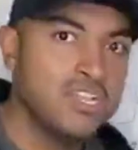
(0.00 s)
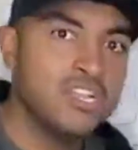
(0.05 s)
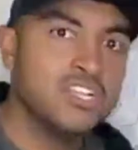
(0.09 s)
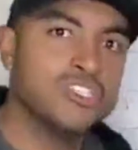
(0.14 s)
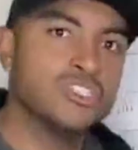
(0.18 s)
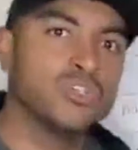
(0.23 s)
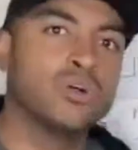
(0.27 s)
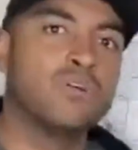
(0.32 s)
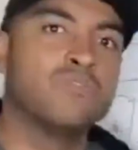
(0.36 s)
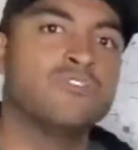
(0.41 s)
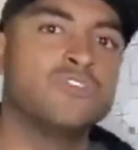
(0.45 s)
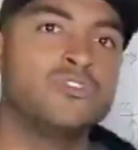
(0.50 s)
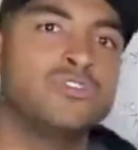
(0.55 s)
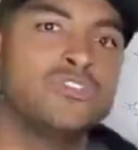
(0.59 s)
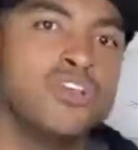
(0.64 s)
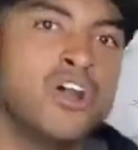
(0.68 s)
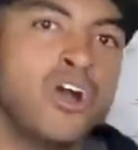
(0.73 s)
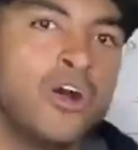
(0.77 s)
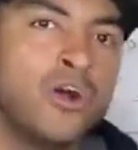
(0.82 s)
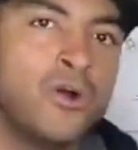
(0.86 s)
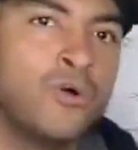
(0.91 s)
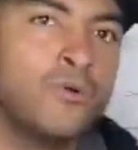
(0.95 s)
So if you
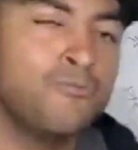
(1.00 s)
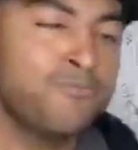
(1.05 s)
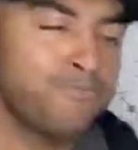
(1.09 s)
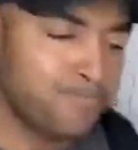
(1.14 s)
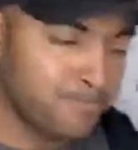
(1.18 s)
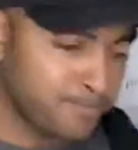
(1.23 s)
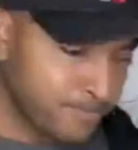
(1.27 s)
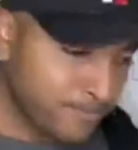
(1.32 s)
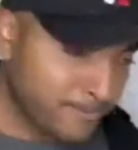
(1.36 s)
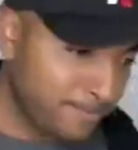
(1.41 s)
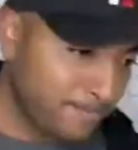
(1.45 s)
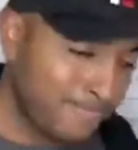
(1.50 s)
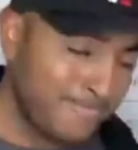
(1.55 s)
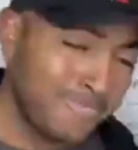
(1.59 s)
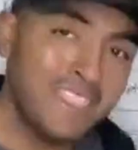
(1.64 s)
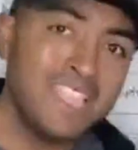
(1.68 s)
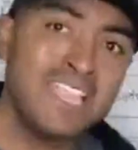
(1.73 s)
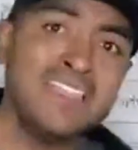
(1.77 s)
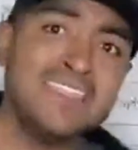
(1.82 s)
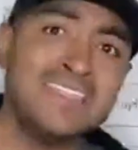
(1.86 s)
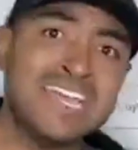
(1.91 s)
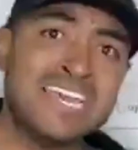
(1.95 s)
know
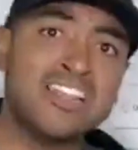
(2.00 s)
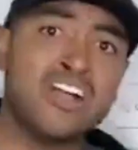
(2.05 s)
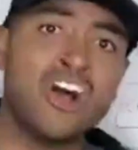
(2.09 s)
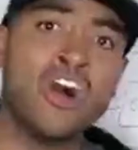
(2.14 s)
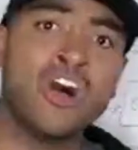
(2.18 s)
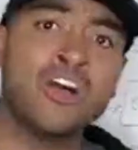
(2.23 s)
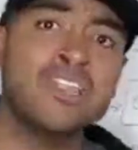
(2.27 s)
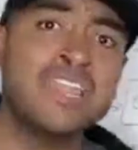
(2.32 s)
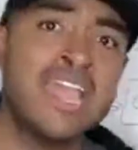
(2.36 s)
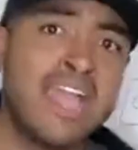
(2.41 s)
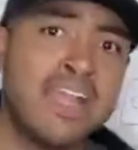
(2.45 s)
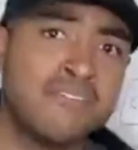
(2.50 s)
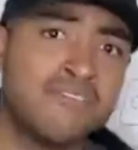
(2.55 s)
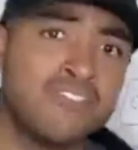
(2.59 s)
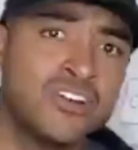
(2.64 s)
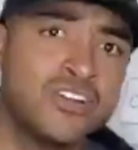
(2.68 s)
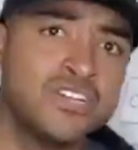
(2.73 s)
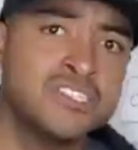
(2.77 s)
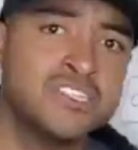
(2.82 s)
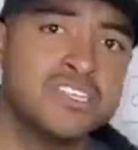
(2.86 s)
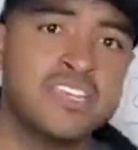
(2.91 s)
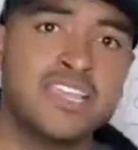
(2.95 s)
that on
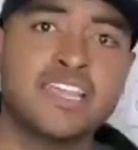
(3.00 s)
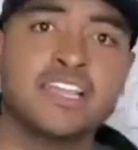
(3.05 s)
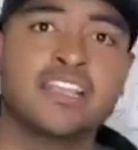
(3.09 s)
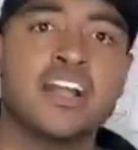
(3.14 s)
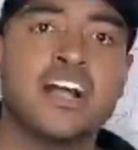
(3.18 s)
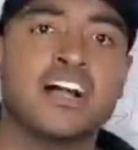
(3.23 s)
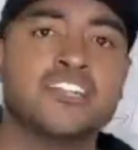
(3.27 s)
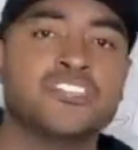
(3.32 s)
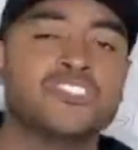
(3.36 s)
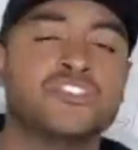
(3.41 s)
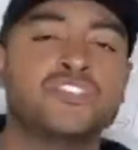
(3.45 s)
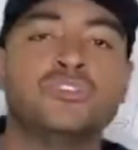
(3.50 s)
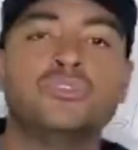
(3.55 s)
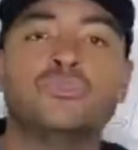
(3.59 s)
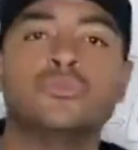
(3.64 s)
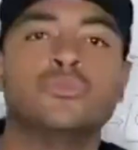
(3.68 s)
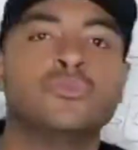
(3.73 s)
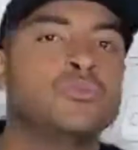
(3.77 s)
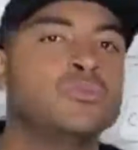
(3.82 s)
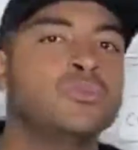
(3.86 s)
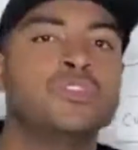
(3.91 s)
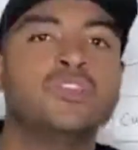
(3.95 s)
average, it costs
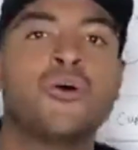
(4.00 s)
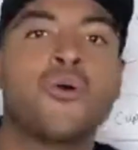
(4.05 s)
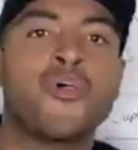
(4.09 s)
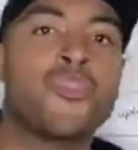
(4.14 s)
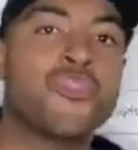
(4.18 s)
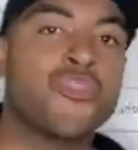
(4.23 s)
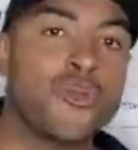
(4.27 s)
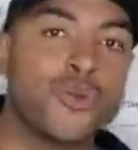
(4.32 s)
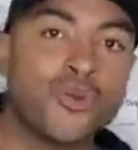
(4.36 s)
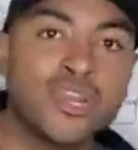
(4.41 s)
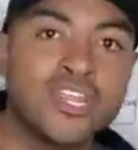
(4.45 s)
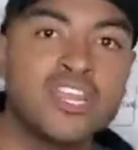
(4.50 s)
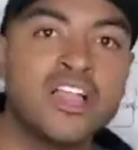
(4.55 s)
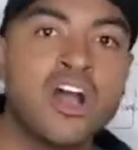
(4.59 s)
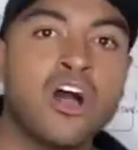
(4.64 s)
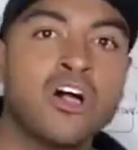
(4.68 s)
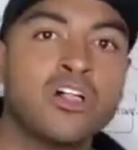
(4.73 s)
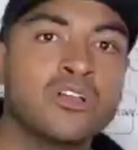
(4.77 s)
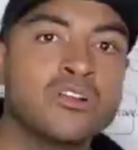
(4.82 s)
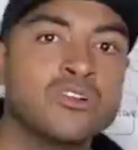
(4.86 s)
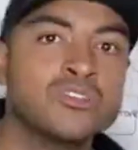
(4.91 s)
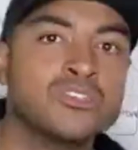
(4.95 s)
you,
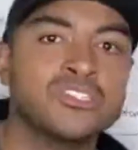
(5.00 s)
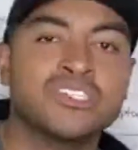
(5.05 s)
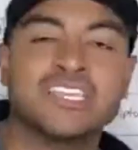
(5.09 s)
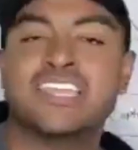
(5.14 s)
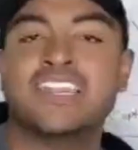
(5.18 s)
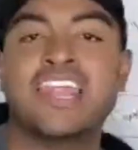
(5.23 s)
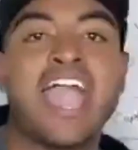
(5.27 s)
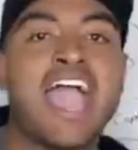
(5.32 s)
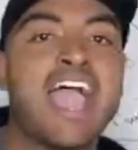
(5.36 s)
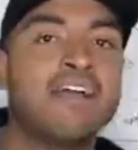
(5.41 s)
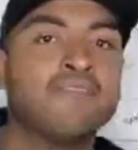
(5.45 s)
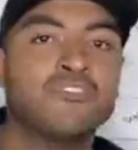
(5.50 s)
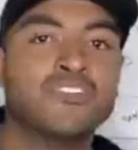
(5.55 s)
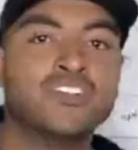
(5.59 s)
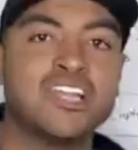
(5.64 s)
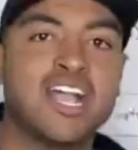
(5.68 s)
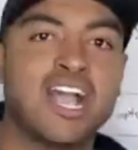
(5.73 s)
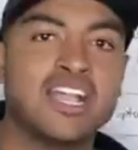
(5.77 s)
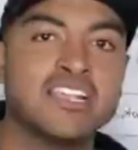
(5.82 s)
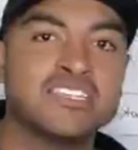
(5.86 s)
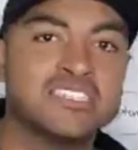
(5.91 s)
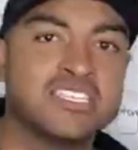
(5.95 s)
$30 in
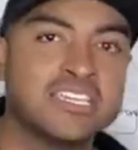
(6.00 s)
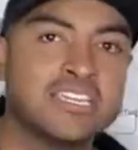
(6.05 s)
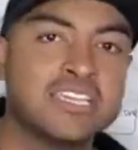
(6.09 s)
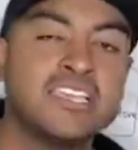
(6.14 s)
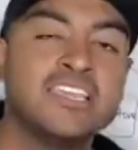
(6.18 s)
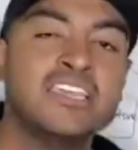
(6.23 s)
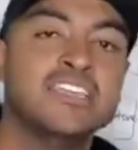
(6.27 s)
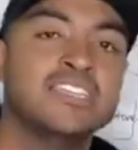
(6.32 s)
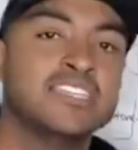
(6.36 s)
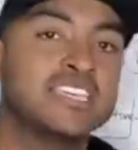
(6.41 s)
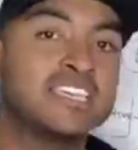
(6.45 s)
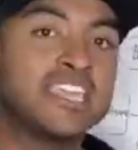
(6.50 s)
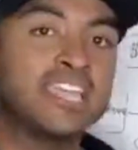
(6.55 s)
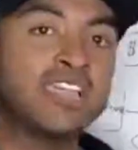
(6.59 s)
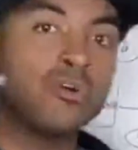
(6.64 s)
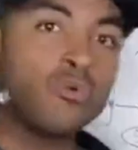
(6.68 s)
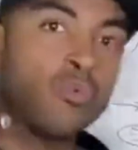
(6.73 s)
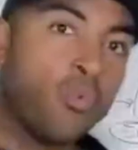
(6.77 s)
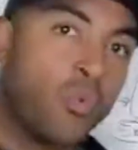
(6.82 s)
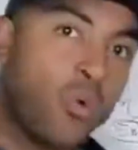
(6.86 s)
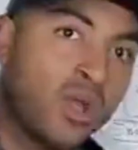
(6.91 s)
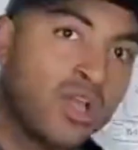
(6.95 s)
advertising to get
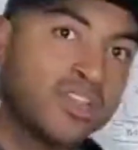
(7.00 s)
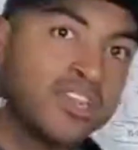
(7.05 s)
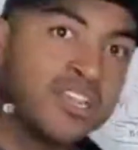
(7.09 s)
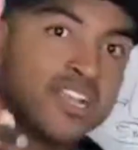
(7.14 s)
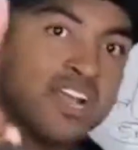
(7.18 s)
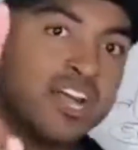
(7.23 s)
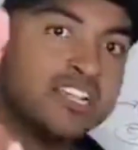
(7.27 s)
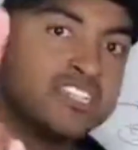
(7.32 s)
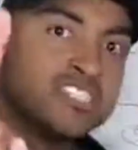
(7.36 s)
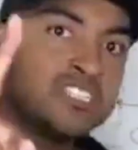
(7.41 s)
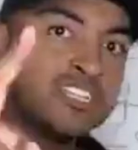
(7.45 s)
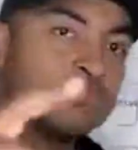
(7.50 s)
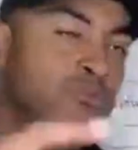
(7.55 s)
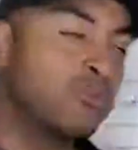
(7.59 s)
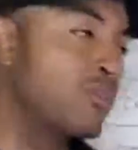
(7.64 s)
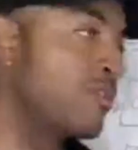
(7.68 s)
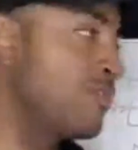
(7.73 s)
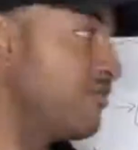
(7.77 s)
one customer